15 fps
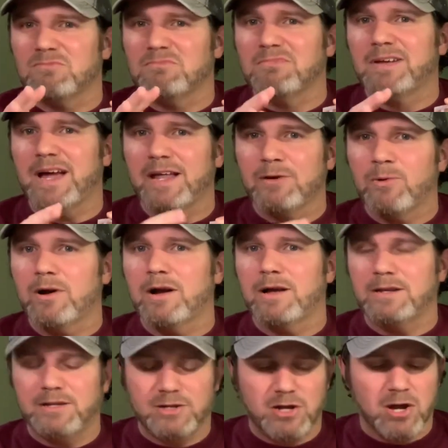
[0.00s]
kind of where I
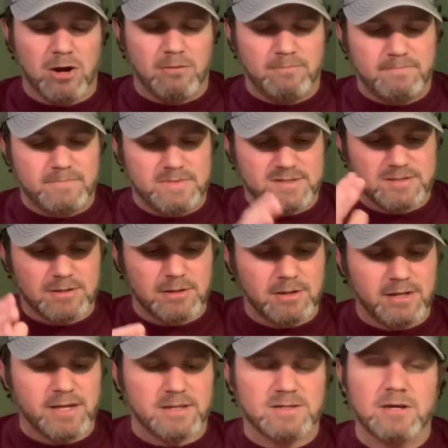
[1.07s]
need to go. It's a little
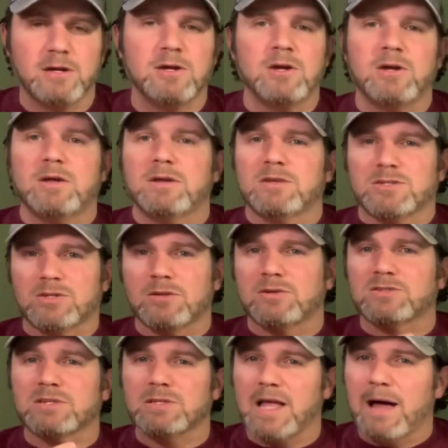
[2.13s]
hint. So
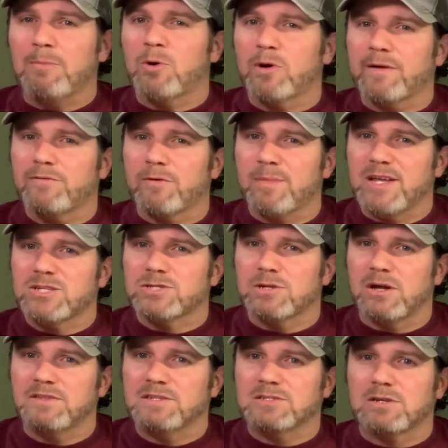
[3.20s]
there's a lot more information
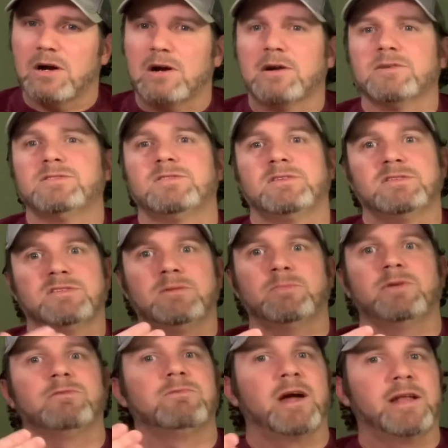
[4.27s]
on these cards than
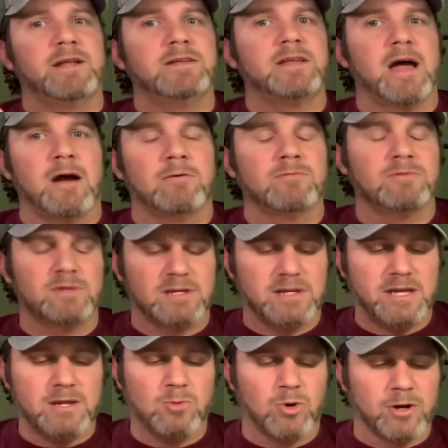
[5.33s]
simply writing down the
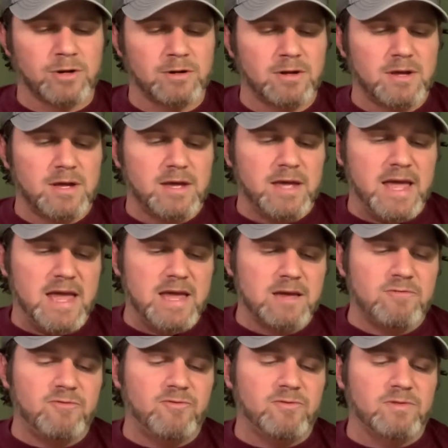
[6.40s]
keyword.
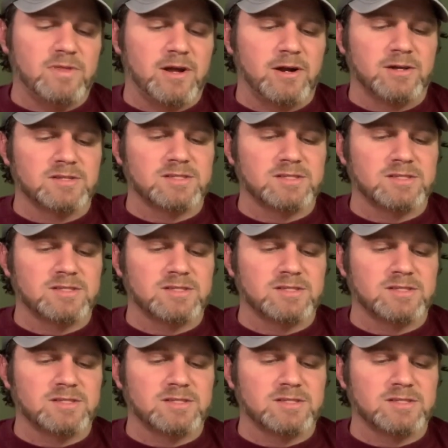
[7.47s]
If there is